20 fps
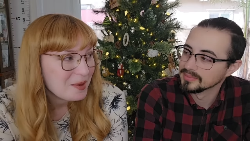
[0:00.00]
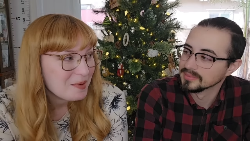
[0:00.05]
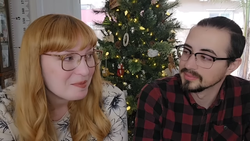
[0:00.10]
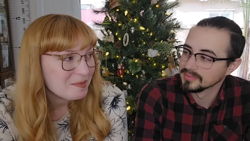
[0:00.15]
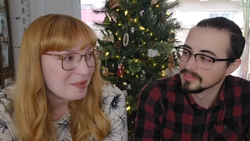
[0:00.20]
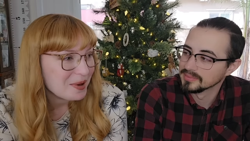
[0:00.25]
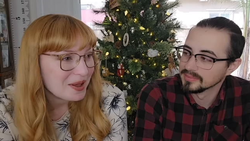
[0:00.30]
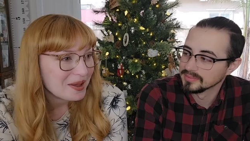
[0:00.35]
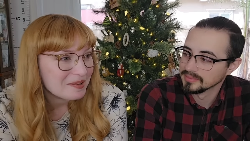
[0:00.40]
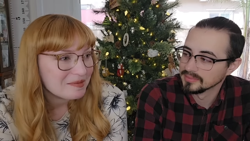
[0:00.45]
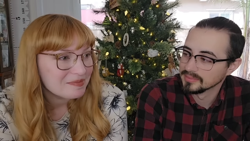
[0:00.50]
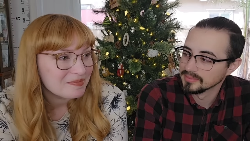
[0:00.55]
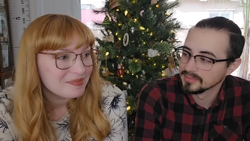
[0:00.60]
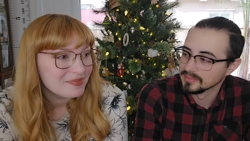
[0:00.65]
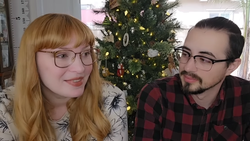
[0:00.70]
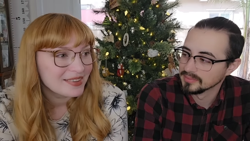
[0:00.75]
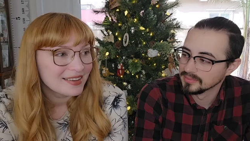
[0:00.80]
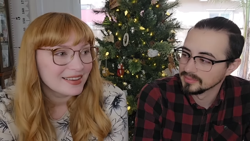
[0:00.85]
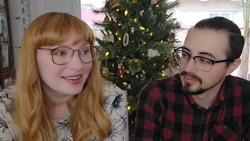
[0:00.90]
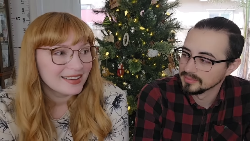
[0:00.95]
Speaker 1: But
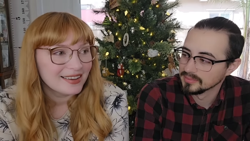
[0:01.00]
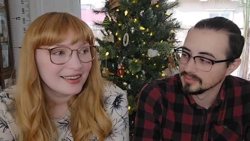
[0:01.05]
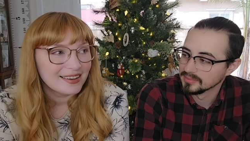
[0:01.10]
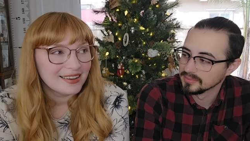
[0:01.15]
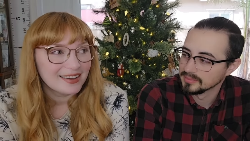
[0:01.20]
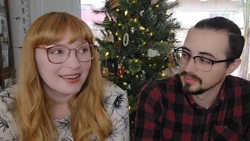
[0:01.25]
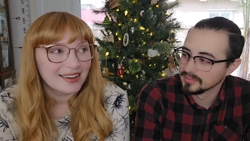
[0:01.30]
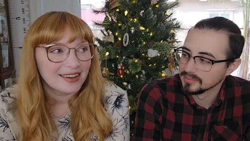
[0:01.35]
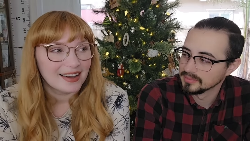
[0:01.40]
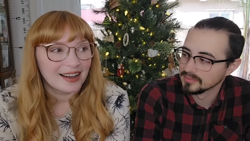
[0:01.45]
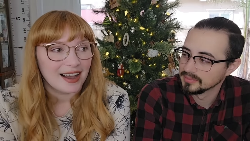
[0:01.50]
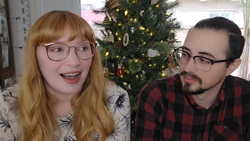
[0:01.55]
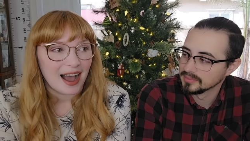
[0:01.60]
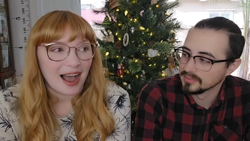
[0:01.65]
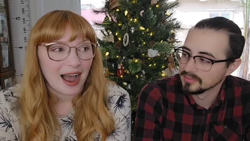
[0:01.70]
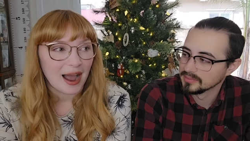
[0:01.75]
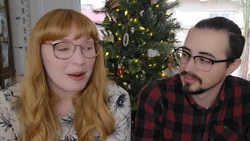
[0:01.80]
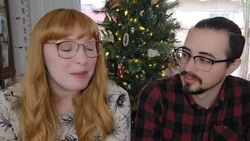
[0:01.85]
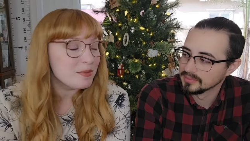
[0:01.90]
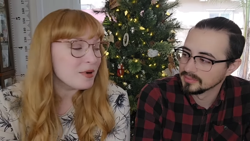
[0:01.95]

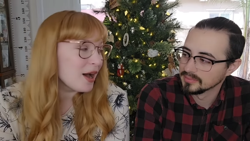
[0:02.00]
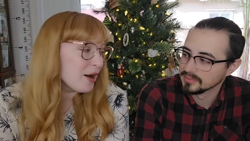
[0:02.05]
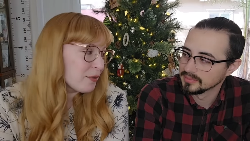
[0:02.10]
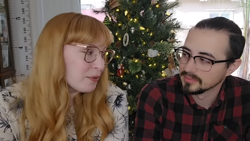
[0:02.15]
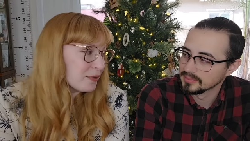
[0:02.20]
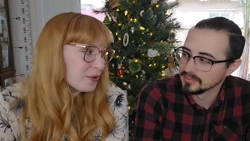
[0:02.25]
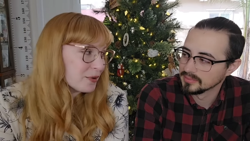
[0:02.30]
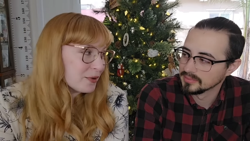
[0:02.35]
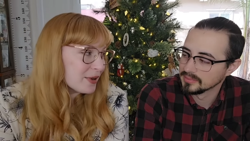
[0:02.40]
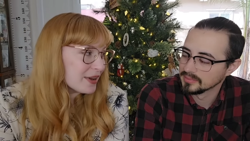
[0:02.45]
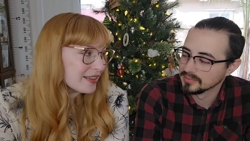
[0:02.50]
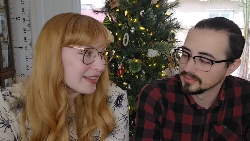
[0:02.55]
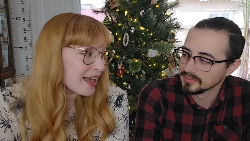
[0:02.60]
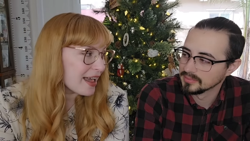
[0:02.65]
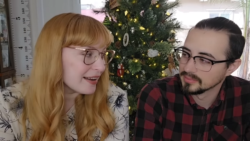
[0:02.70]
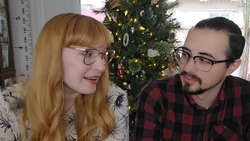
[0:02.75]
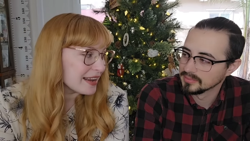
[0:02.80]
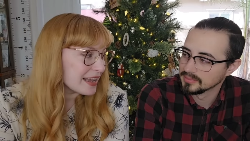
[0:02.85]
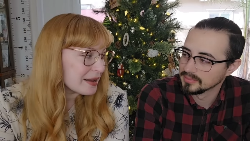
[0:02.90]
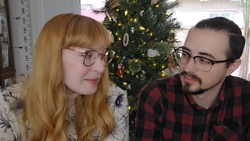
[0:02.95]
I'm not ruling
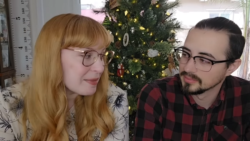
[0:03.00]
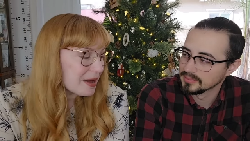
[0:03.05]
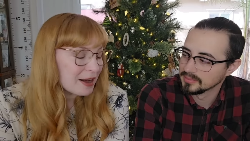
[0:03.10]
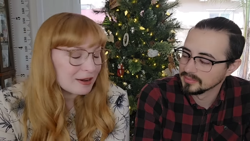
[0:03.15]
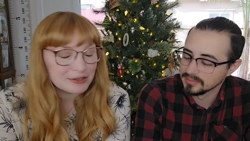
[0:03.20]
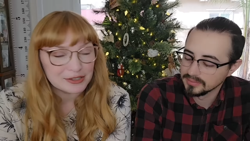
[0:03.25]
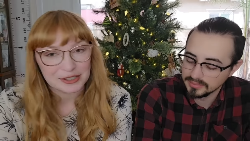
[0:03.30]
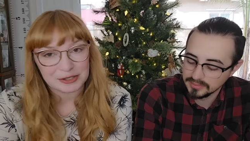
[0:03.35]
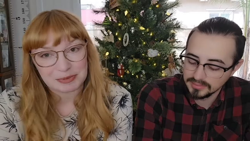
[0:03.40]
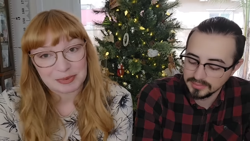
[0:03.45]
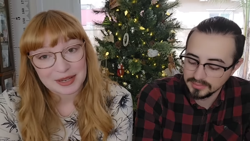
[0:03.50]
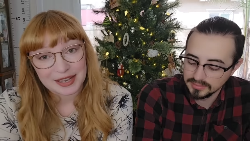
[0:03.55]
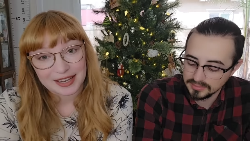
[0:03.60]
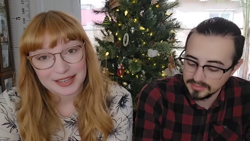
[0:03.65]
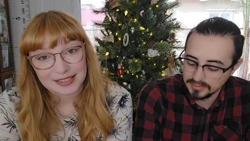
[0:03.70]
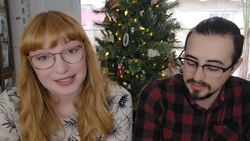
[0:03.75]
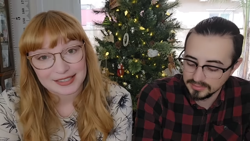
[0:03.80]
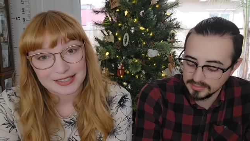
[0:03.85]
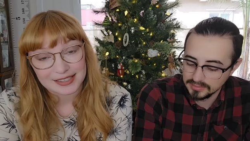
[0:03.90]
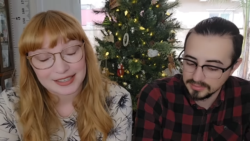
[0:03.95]
that name out just
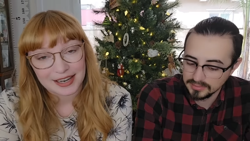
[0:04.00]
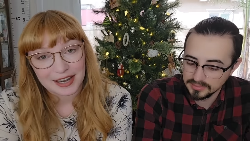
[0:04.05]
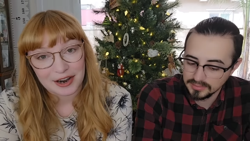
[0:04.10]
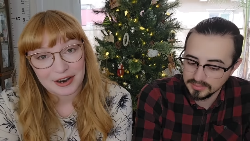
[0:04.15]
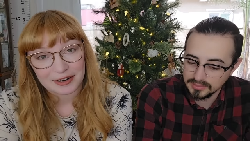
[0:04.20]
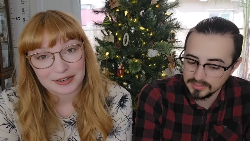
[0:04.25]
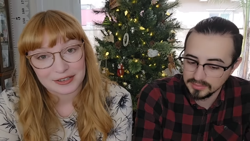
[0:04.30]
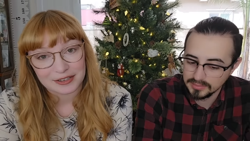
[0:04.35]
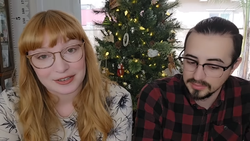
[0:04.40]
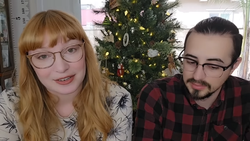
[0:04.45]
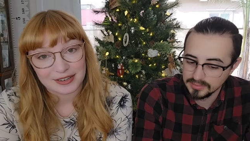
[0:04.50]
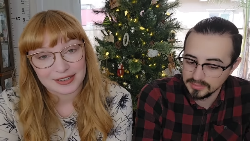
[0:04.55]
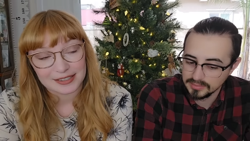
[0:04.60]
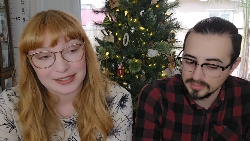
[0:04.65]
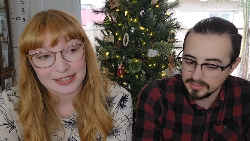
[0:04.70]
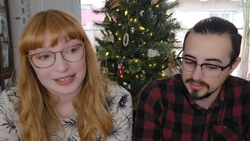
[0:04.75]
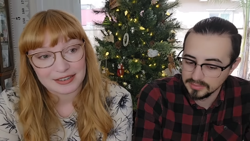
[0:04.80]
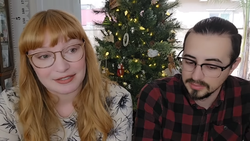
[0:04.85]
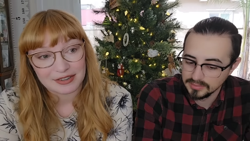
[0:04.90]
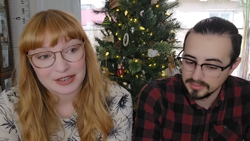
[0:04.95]
because it's a character on a
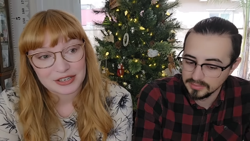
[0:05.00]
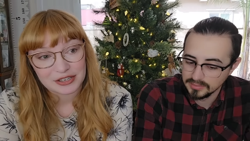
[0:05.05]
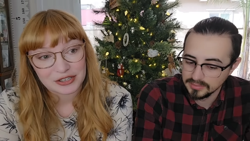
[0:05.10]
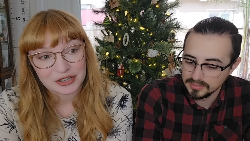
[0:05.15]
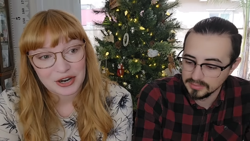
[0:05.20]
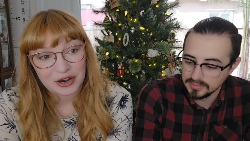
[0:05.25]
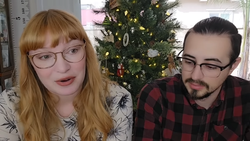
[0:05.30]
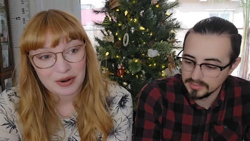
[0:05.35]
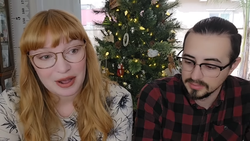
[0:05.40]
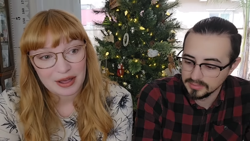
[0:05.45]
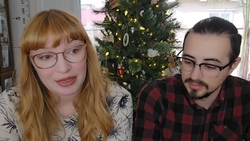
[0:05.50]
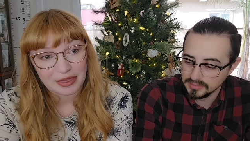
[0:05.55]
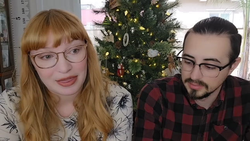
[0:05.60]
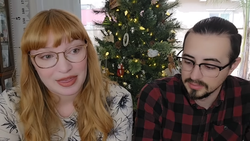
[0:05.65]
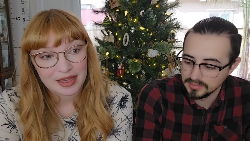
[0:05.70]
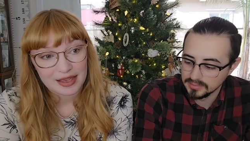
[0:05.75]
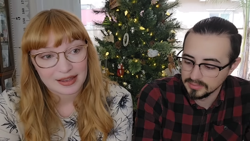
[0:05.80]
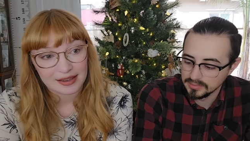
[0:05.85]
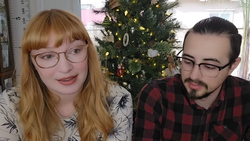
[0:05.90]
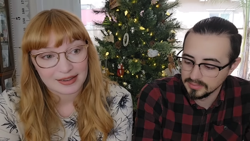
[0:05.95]
T V show. I
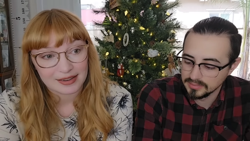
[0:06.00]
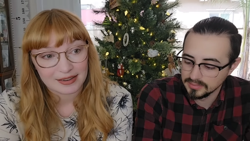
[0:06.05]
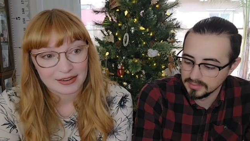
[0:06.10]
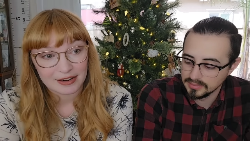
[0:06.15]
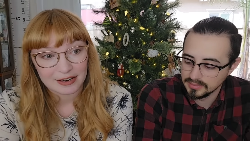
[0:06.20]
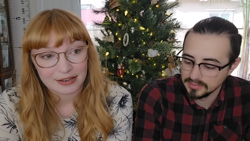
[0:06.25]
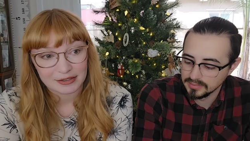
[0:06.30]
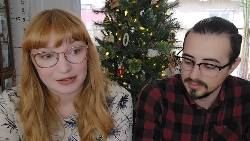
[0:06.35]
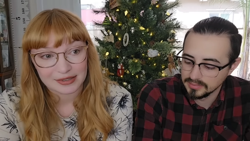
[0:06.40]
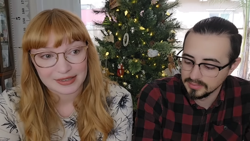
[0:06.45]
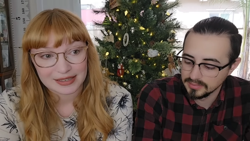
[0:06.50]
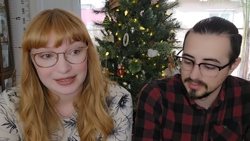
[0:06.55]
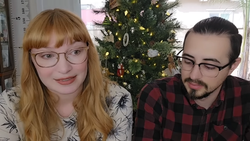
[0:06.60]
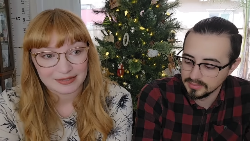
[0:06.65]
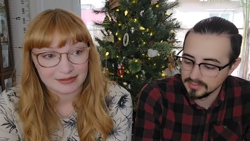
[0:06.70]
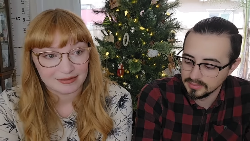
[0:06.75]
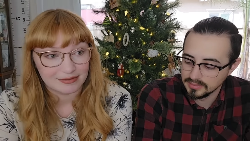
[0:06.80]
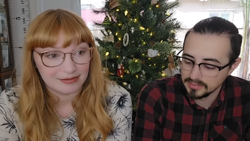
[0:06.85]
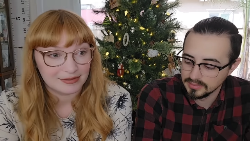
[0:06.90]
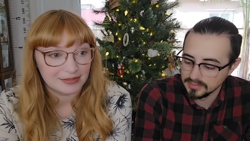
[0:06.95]
think, you know,
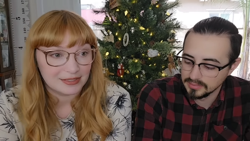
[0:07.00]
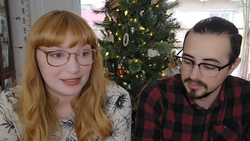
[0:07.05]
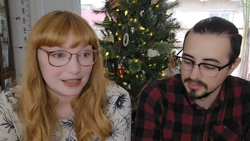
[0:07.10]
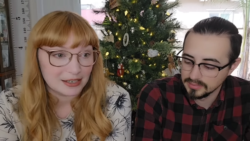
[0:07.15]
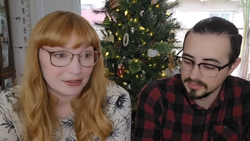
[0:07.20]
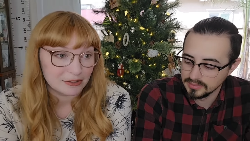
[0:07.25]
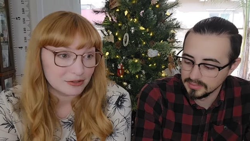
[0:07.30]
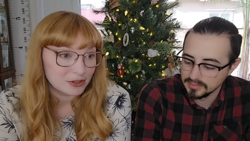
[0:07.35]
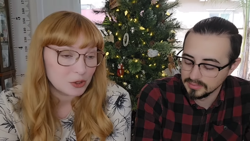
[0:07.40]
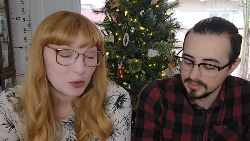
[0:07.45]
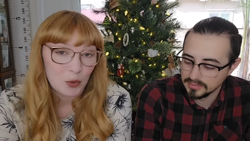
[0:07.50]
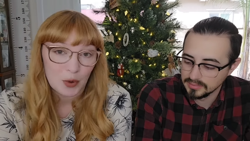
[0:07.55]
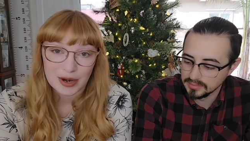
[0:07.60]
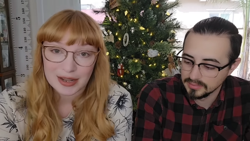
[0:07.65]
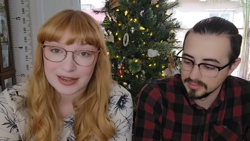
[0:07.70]
in you know twenty